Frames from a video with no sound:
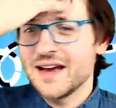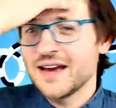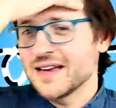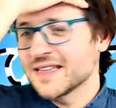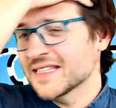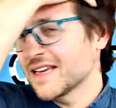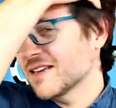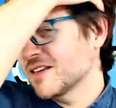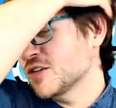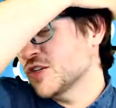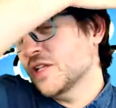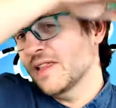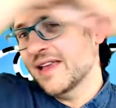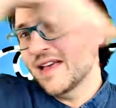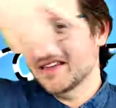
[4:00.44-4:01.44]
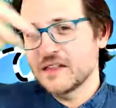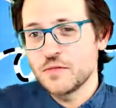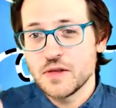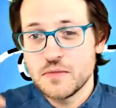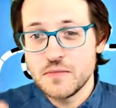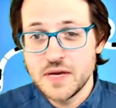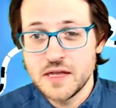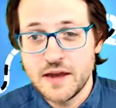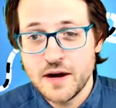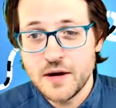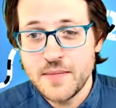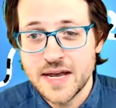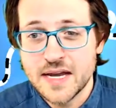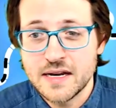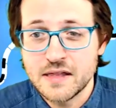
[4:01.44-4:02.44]
Uh, schedule a lesson with me there
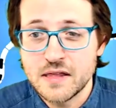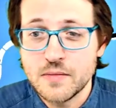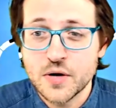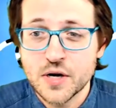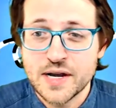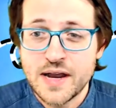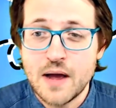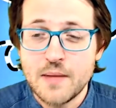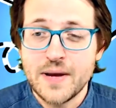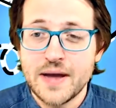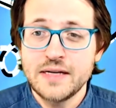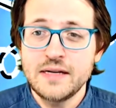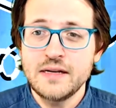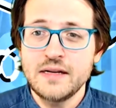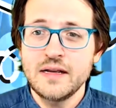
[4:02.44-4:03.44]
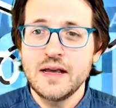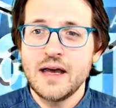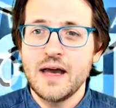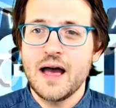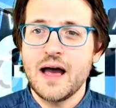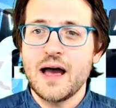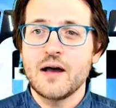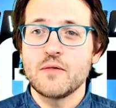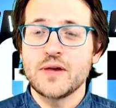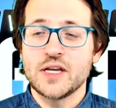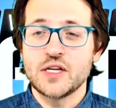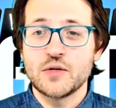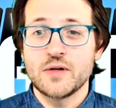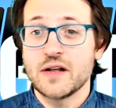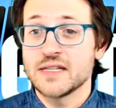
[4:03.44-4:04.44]
by hitting the Book Now button. Uh, we
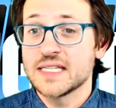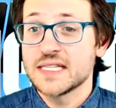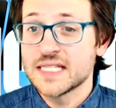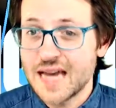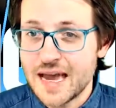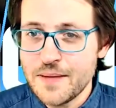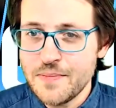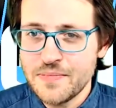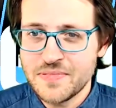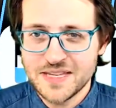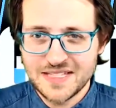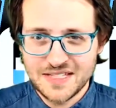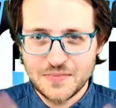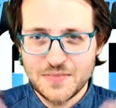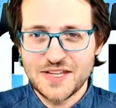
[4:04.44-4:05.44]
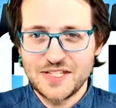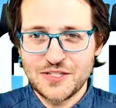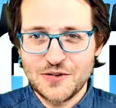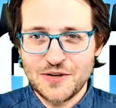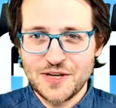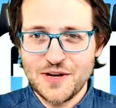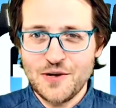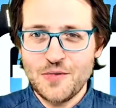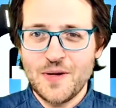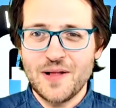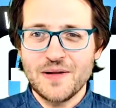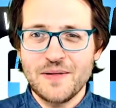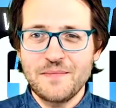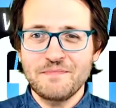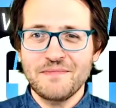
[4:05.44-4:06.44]
can do it on Skype. This is my studio.
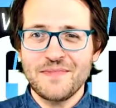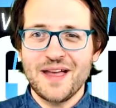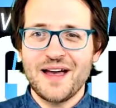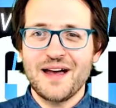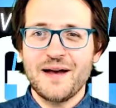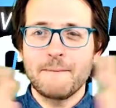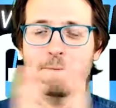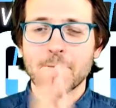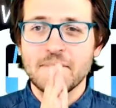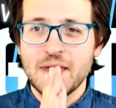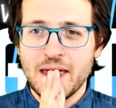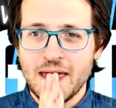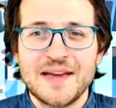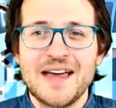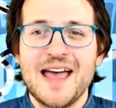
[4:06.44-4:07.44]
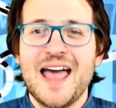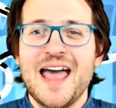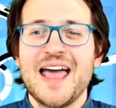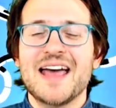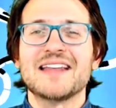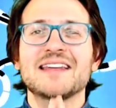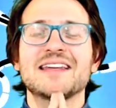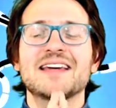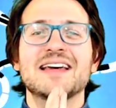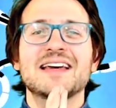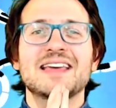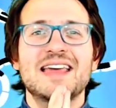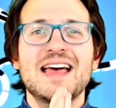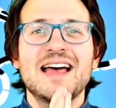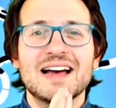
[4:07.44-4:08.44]
Welcome. Um, and uh,
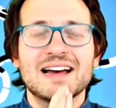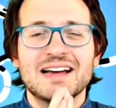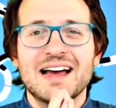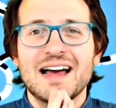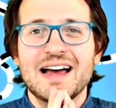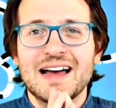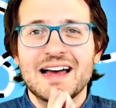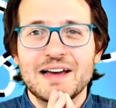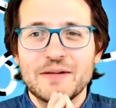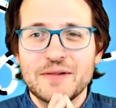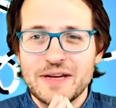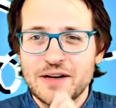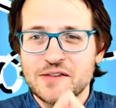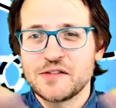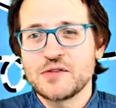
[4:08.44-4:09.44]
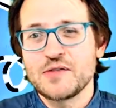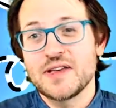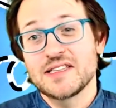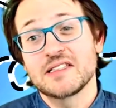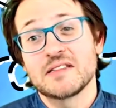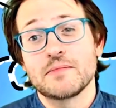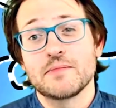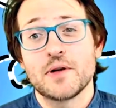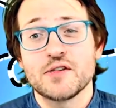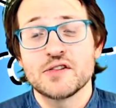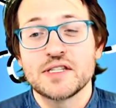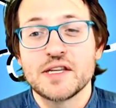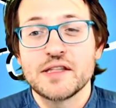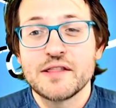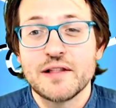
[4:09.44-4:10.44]
yeah, uh, we can also do lessons in
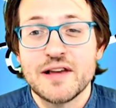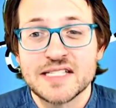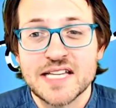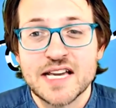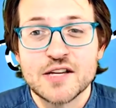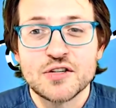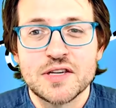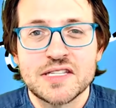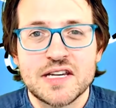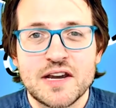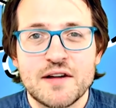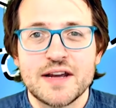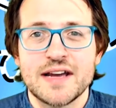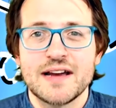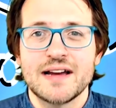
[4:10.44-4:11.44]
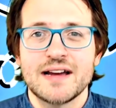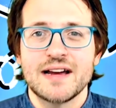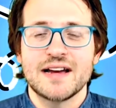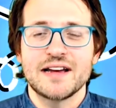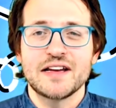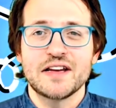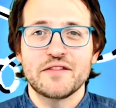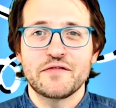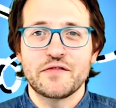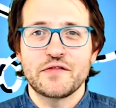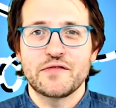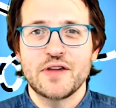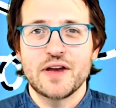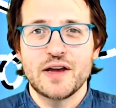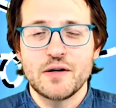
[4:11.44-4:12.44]
person in the Los Angeles area uh, if
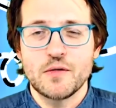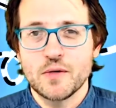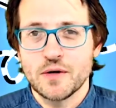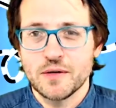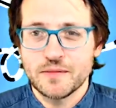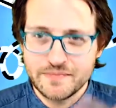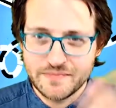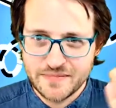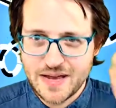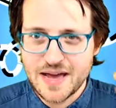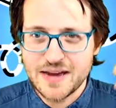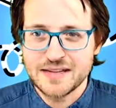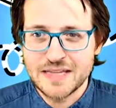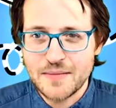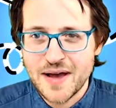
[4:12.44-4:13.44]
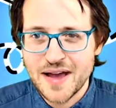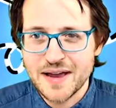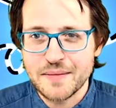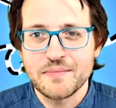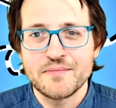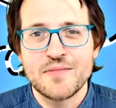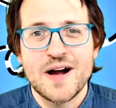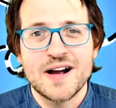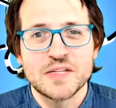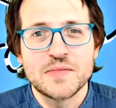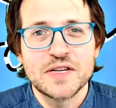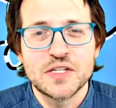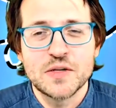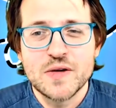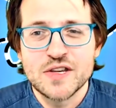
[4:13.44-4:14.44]
uh, we're kind of
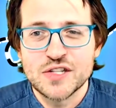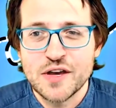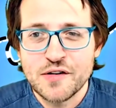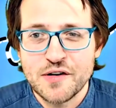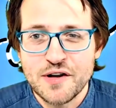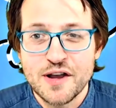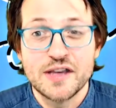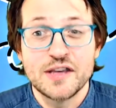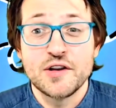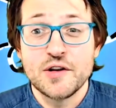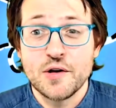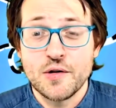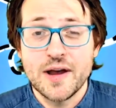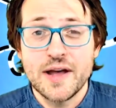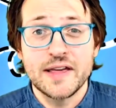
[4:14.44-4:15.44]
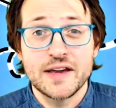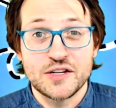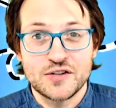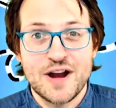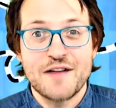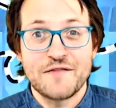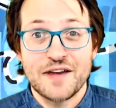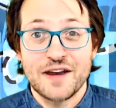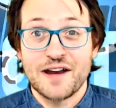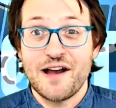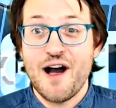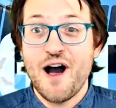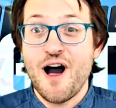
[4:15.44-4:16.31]
semi-proximate to each other. You know, L A traffic.